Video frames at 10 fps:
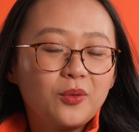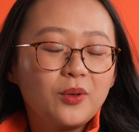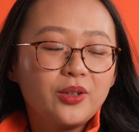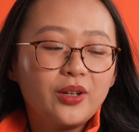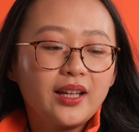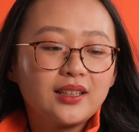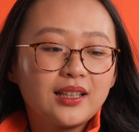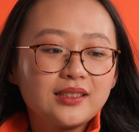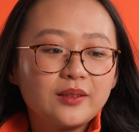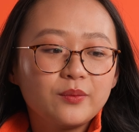When you're at
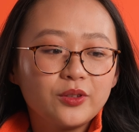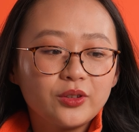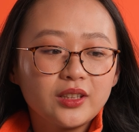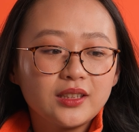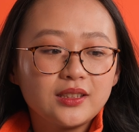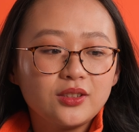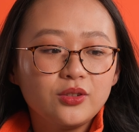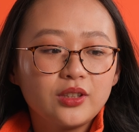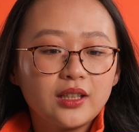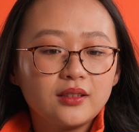custom focus,
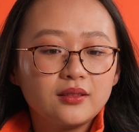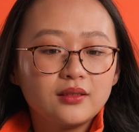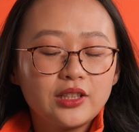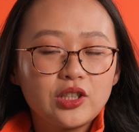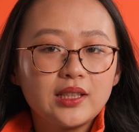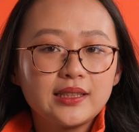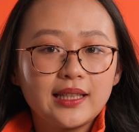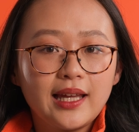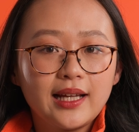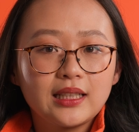you can literally
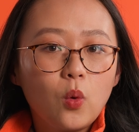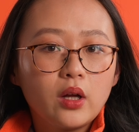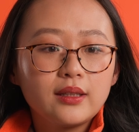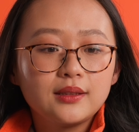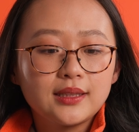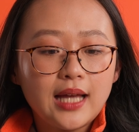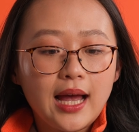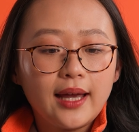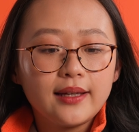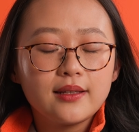select what
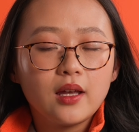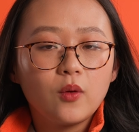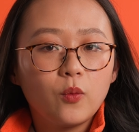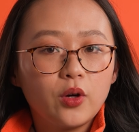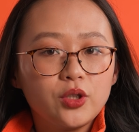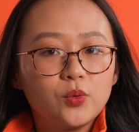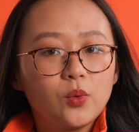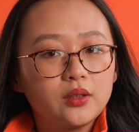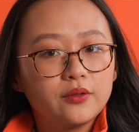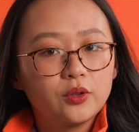size and where you
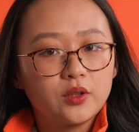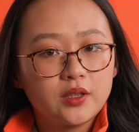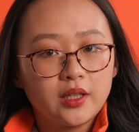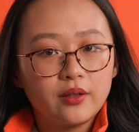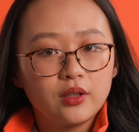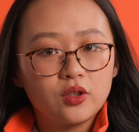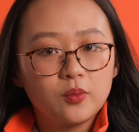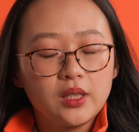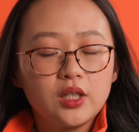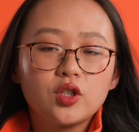want the focus area to
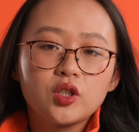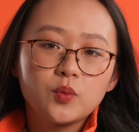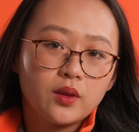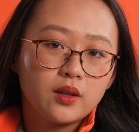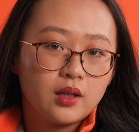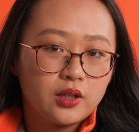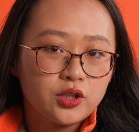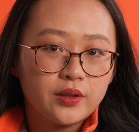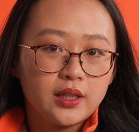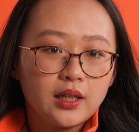be just with the
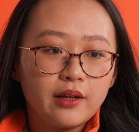touchscreen.